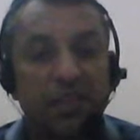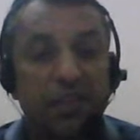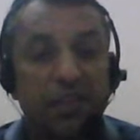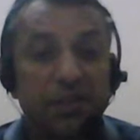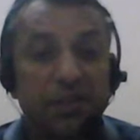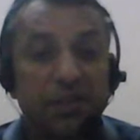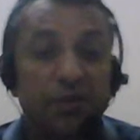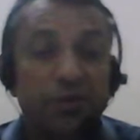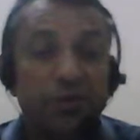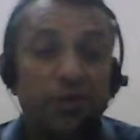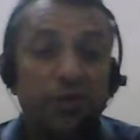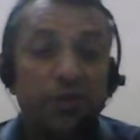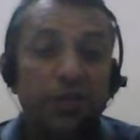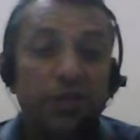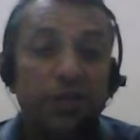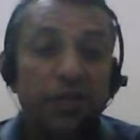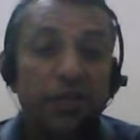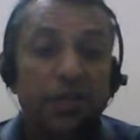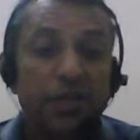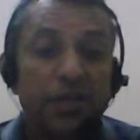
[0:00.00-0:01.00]
you know
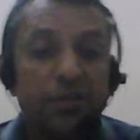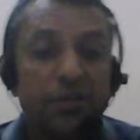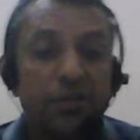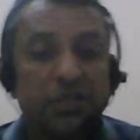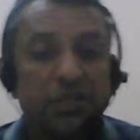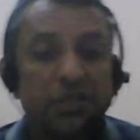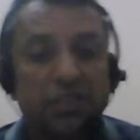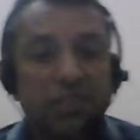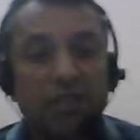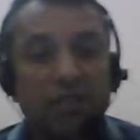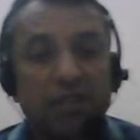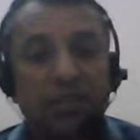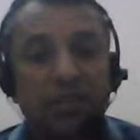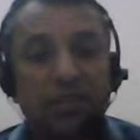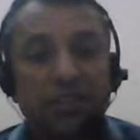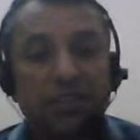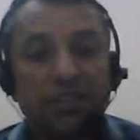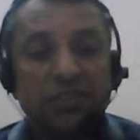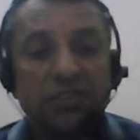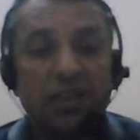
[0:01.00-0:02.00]
Differentiation
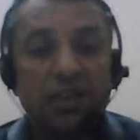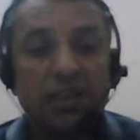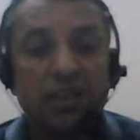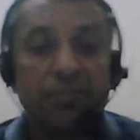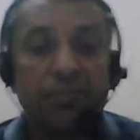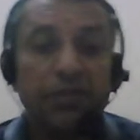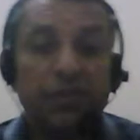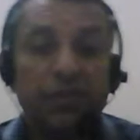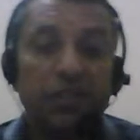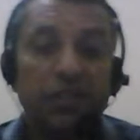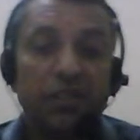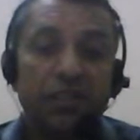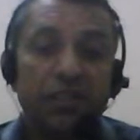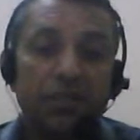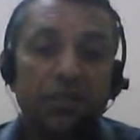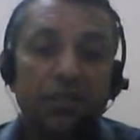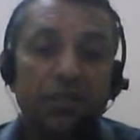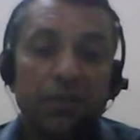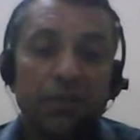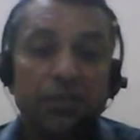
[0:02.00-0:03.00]
abilities appear in the
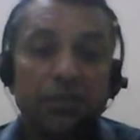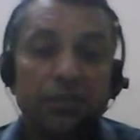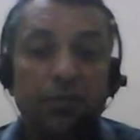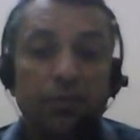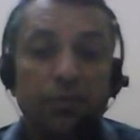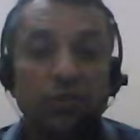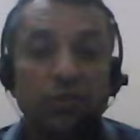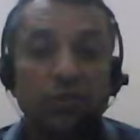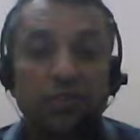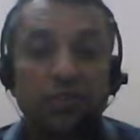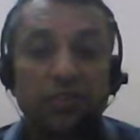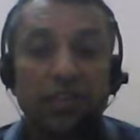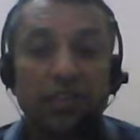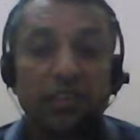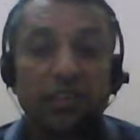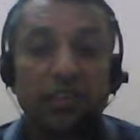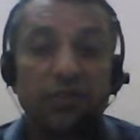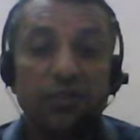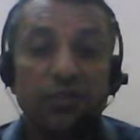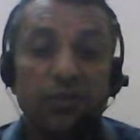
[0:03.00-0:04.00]
different sports, just like
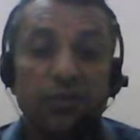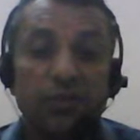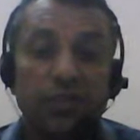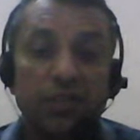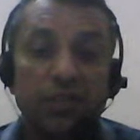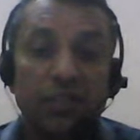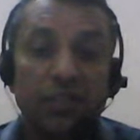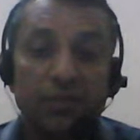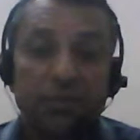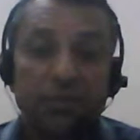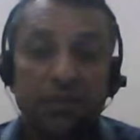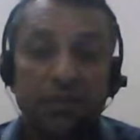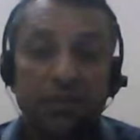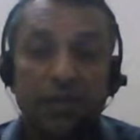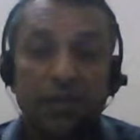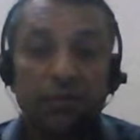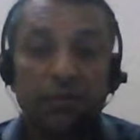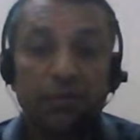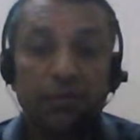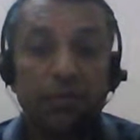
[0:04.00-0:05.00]
different
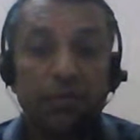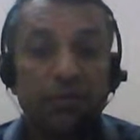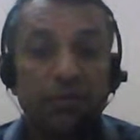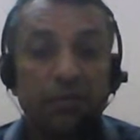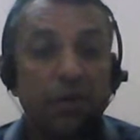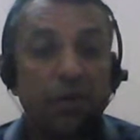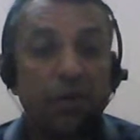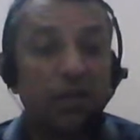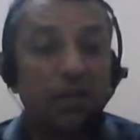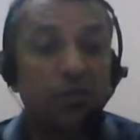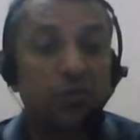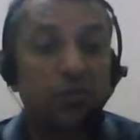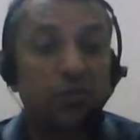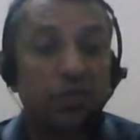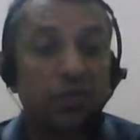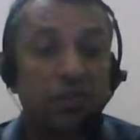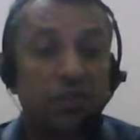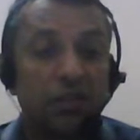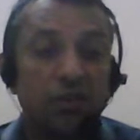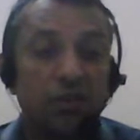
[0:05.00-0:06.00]
type of demand on the
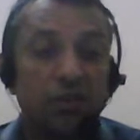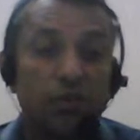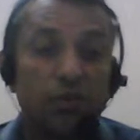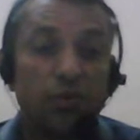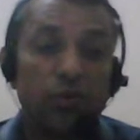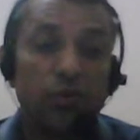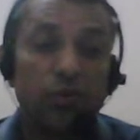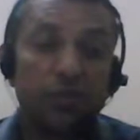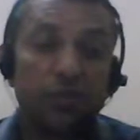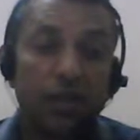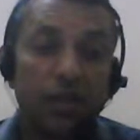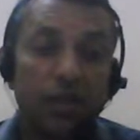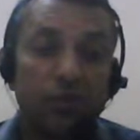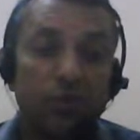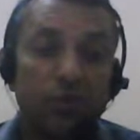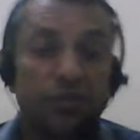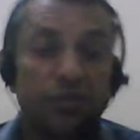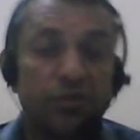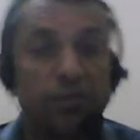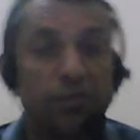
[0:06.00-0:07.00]
control the
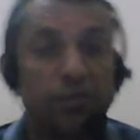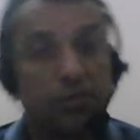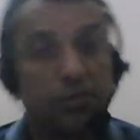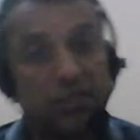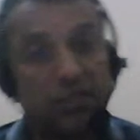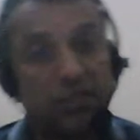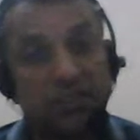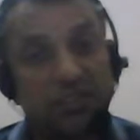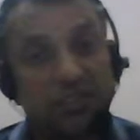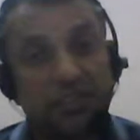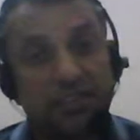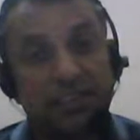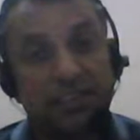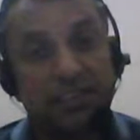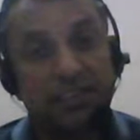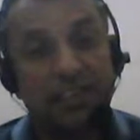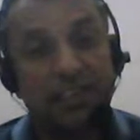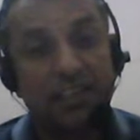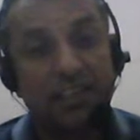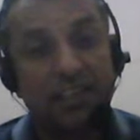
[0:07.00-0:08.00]
regulation processes.
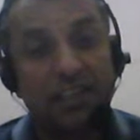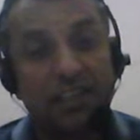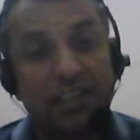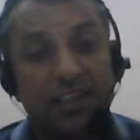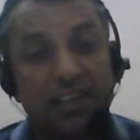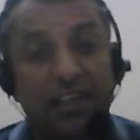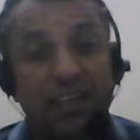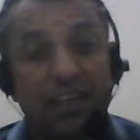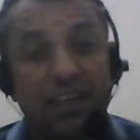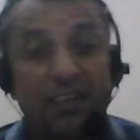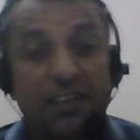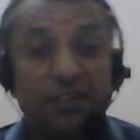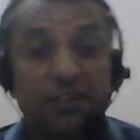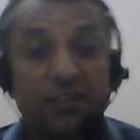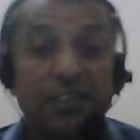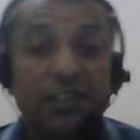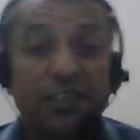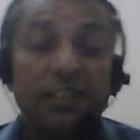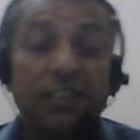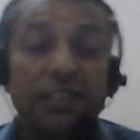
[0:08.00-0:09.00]
You see
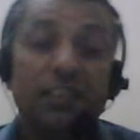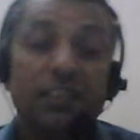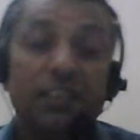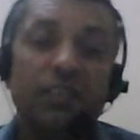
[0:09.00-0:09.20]
in